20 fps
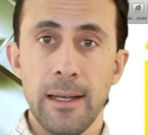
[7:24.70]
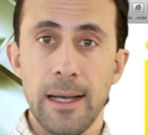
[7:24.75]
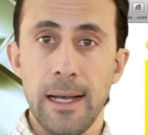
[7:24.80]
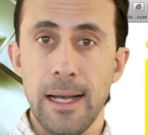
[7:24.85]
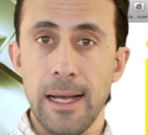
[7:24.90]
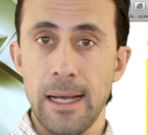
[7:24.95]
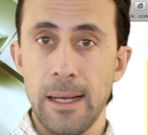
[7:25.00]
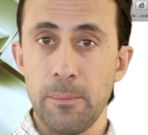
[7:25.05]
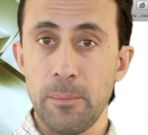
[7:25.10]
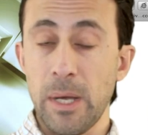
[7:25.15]

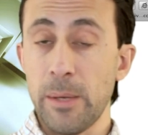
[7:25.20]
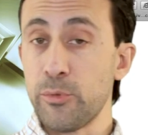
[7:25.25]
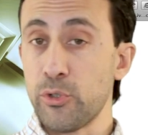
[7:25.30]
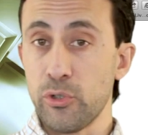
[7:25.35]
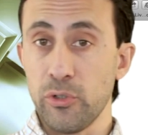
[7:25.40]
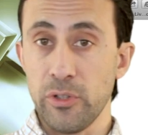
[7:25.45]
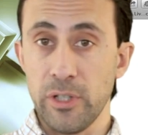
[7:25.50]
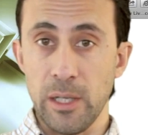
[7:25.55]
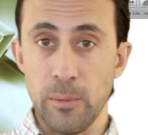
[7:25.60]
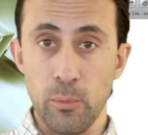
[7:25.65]
I'm
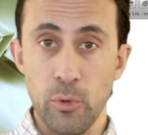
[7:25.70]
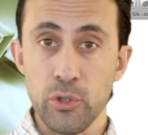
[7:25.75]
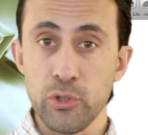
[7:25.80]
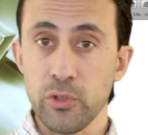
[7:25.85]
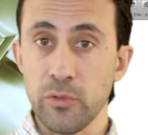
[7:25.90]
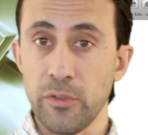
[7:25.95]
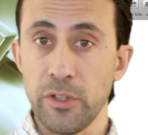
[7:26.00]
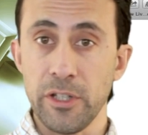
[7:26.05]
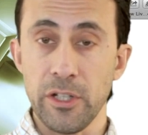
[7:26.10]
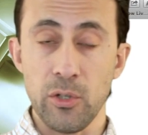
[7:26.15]
sure that most
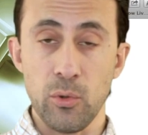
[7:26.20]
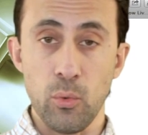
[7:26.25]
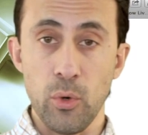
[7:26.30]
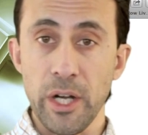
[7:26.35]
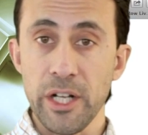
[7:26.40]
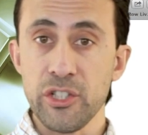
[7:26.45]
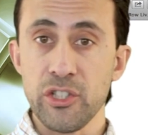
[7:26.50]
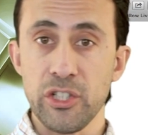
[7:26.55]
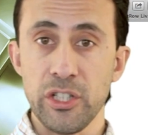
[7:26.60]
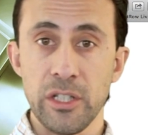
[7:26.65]
of you that are
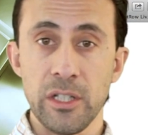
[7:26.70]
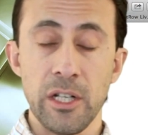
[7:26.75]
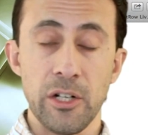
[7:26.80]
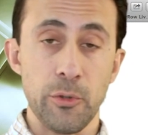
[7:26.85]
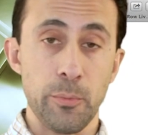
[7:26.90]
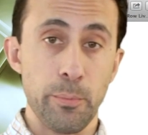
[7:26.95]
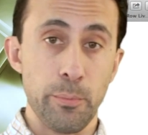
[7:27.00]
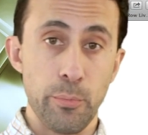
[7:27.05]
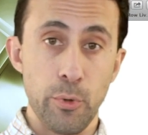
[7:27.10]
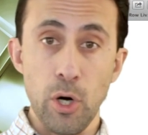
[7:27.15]
watching are
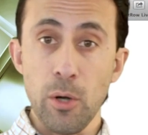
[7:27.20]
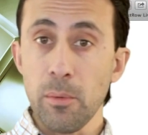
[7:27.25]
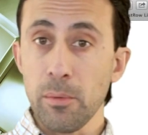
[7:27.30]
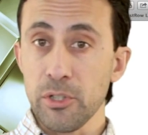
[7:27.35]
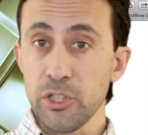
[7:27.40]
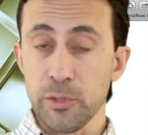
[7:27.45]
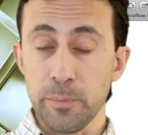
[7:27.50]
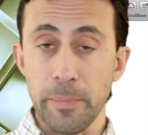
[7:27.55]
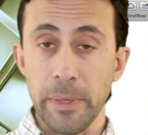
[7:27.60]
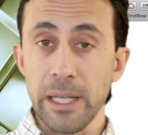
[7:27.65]
probably
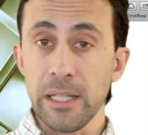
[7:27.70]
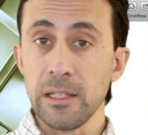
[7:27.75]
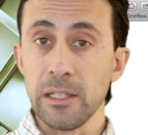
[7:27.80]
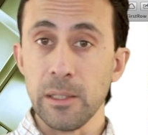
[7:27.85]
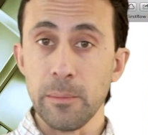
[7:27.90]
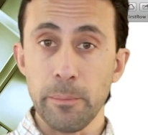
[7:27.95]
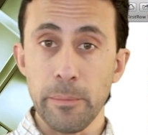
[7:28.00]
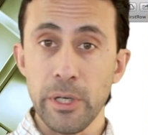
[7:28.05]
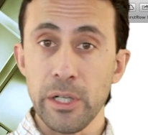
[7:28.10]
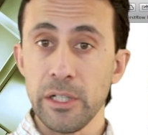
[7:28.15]

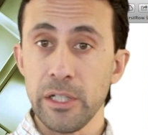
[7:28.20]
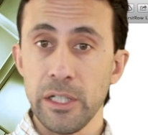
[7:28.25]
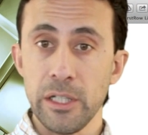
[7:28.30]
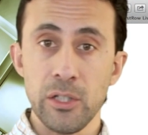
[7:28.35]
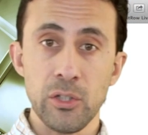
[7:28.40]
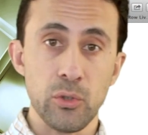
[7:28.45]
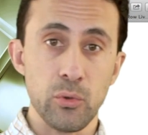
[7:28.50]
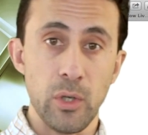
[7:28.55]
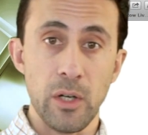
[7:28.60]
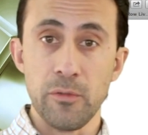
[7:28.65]
spending
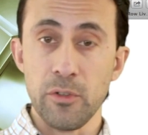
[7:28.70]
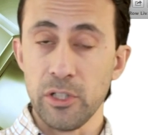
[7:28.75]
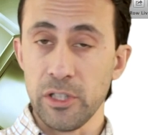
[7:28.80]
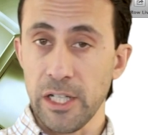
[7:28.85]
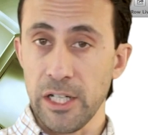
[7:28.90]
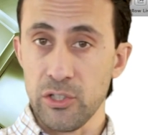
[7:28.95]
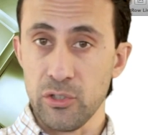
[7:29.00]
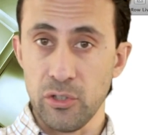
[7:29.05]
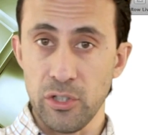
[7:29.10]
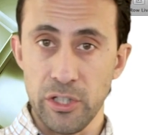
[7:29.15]
money to
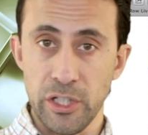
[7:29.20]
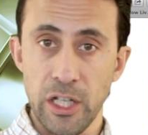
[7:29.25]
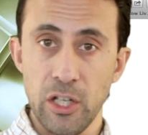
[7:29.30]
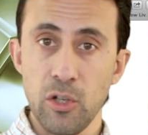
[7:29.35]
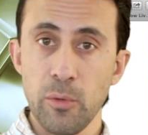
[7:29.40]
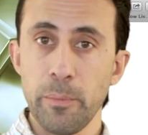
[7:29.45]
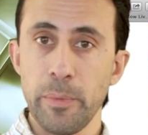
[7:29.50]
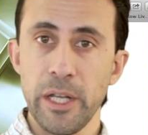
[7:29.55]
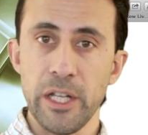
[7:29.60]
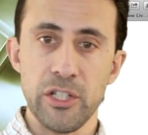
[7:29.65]
advertise on the
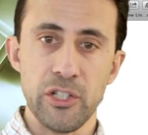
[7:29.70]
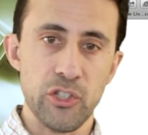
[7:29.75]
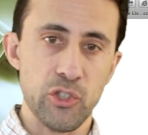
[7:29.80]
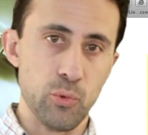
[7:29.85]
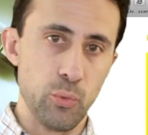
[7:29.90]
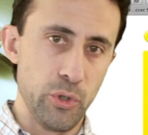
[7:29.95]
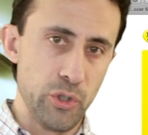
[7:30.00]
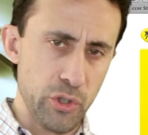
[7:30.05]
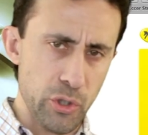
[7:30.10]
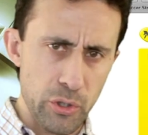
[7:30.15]
Yellow Pages,
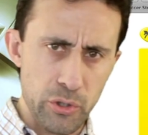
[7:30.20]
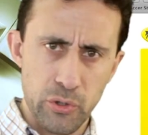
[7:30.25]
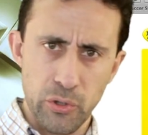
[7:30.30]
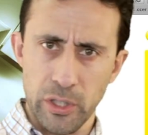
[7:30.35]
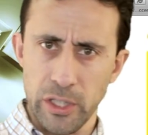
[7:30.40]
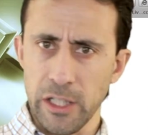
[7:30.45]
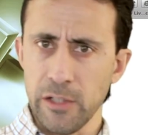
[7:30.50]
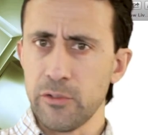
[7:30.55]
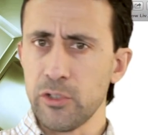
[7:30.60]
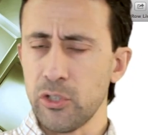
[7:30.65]
which also
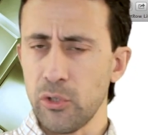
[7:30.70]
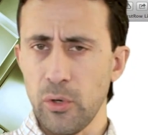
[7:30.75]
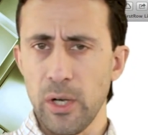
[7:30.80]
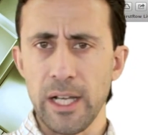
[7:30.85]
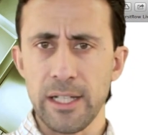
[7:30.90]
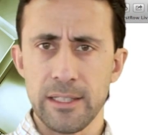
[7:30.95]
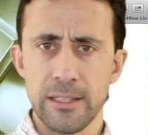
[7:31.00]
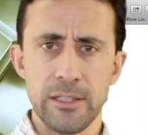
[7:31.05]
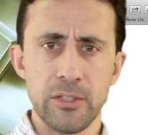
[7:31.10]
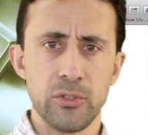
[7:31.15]
gives you
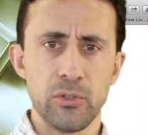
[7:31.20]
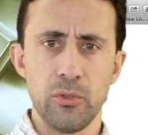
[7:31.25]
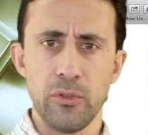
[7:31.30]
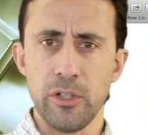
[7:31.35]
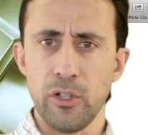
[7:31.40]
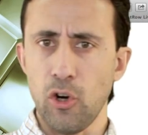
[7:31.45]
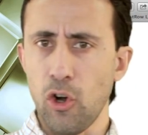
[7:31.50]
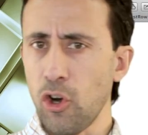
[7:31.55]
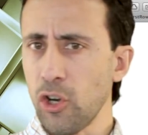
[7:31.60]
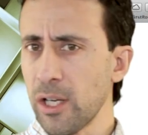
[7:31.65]
access to
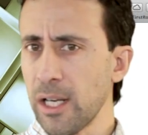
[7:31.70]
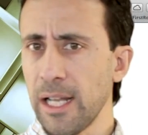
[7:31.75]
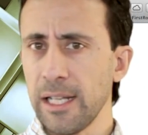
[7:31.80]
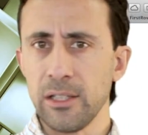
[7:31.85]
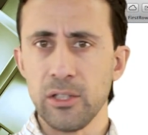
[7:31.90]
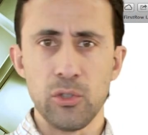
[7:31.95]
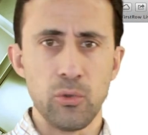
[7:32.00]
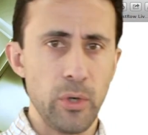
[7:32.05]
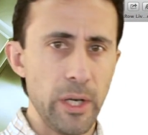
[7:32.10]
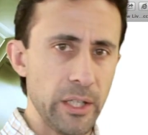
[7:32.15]
their
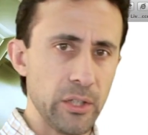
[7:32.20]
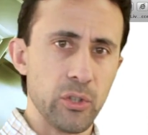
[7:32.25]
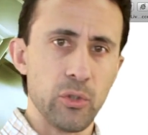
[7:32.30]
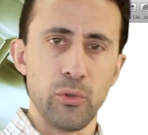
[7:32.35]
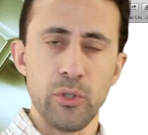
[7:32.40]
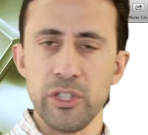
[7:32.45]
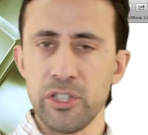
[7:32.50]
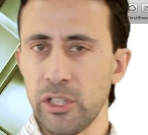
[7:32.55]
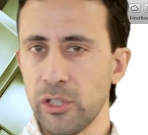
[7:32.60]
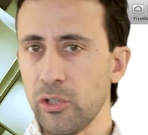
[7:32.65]
online
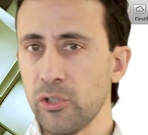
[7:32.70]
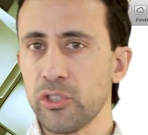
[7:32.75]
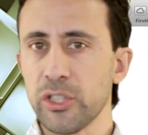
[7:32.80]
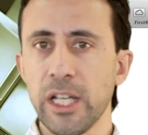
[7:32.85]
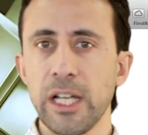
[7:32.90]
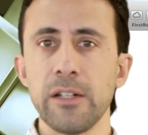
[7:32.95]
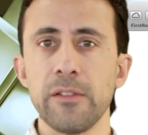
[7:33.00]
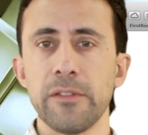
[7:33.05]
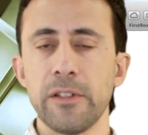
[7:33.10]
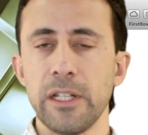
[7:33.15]
directories and those
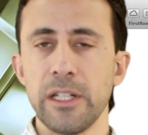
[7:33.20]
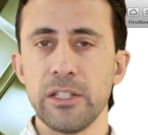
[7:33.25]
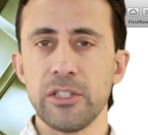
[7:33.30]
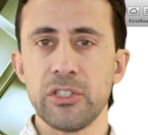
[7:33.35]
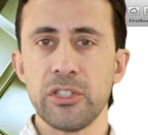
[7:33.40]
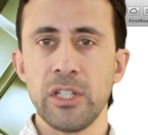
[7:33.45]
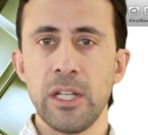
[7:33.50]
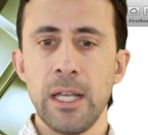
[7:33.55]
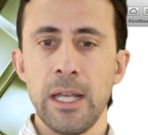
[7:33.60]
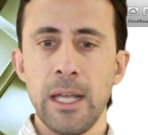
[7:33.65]
kind of things.